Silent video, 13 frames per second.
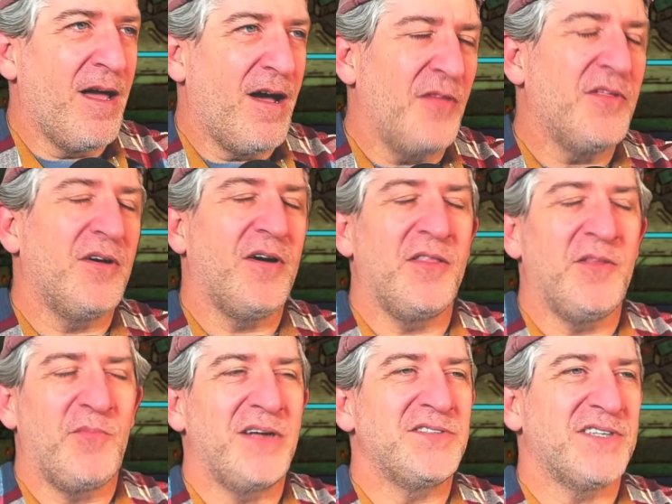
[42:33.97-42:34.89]
On the
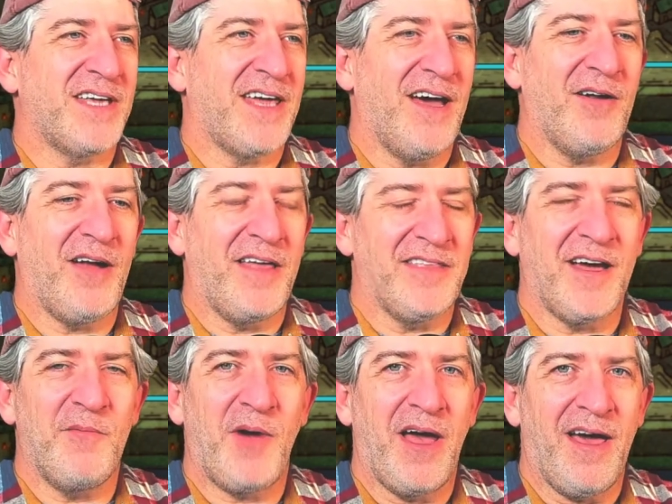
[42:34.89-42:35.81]
budget account, I think
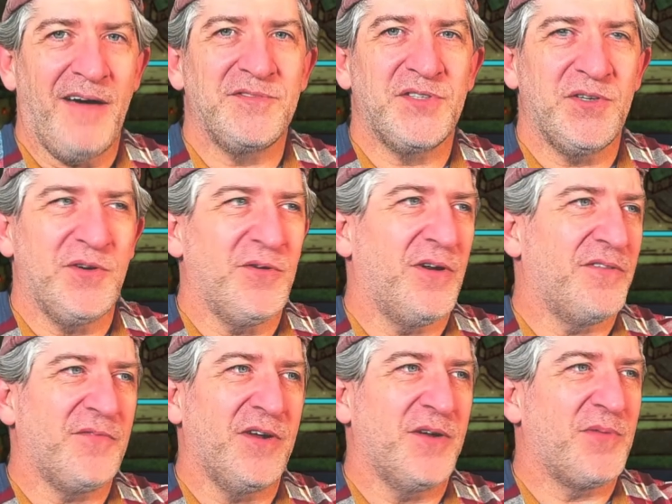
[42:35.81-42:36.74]
I might have 2. On the
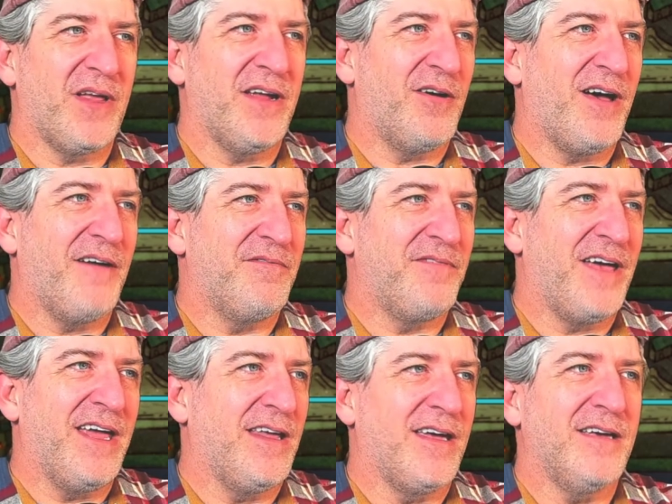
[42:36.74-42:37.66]
free to play, I don't have
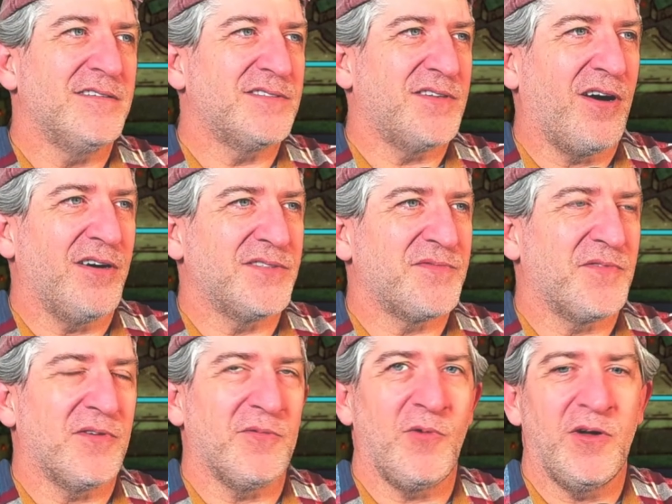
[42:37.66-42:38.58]
any stars
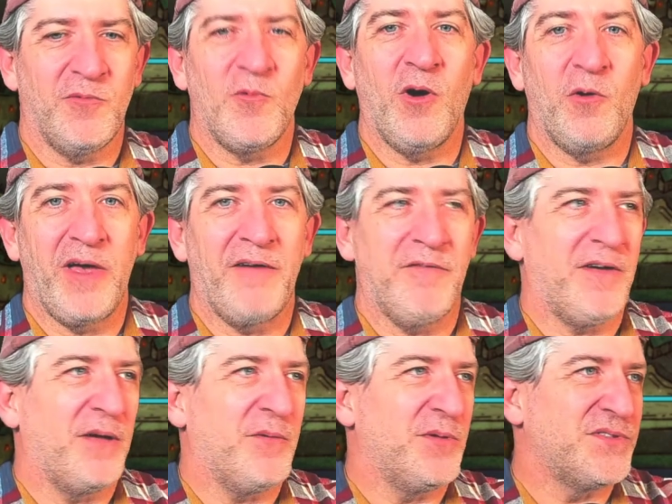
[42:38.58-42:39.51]
for what we have
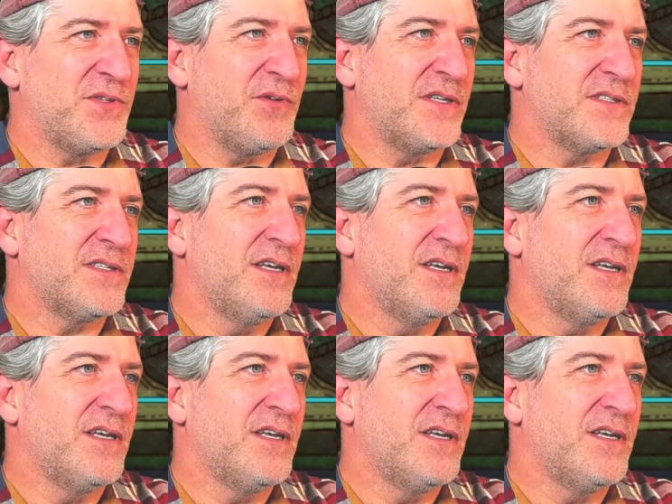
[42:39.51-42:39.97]
available to us.